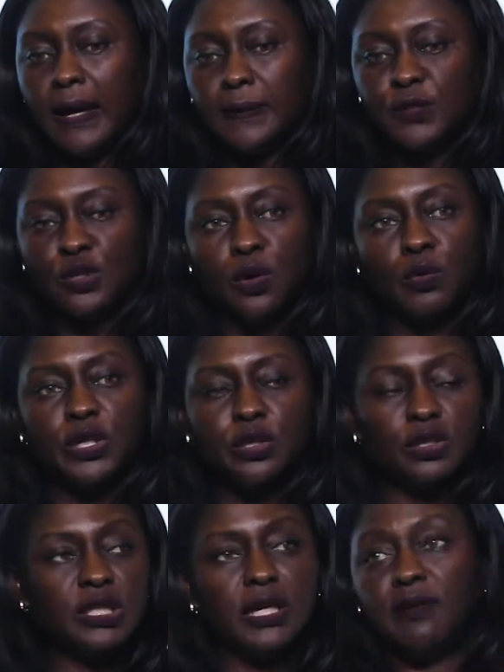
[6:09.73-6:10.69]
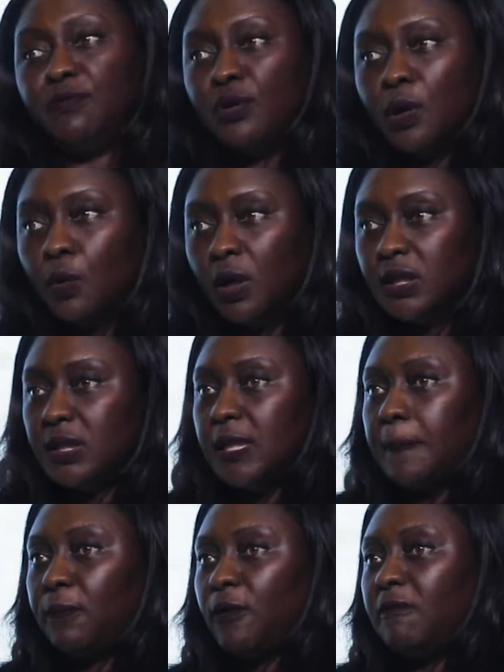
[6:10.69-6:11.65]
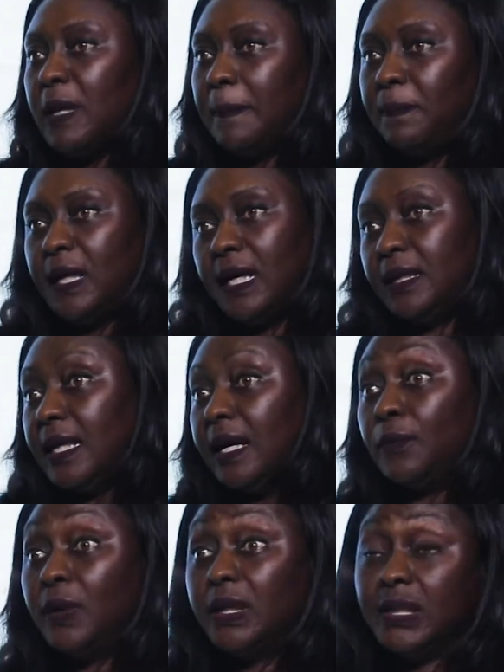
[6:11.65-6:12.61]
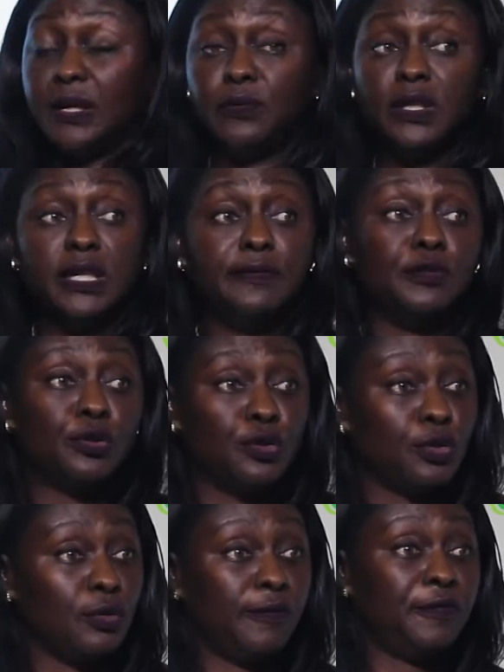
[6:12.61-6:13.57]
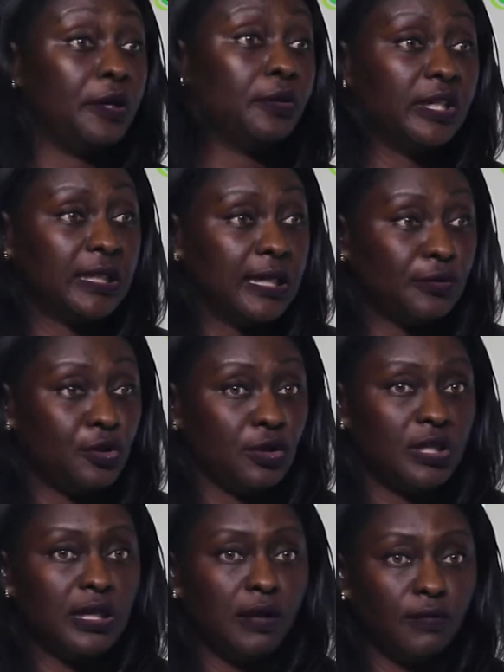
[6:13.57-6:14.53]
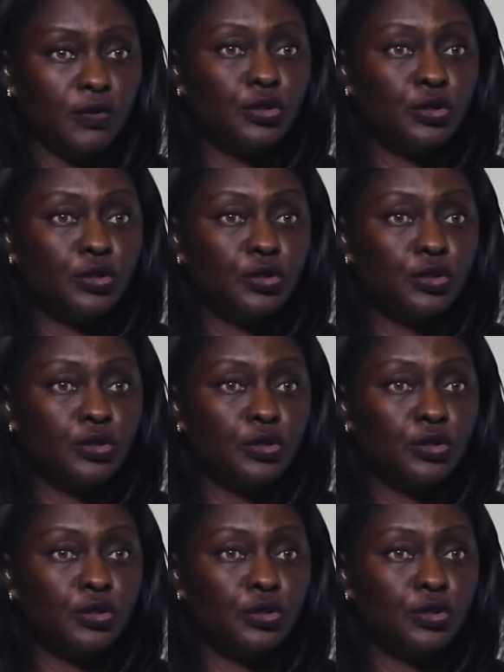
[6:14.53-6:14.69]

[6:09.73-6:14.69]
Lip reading: So we don't give you a quality improvement plan and then we leave you to figure it out yourself.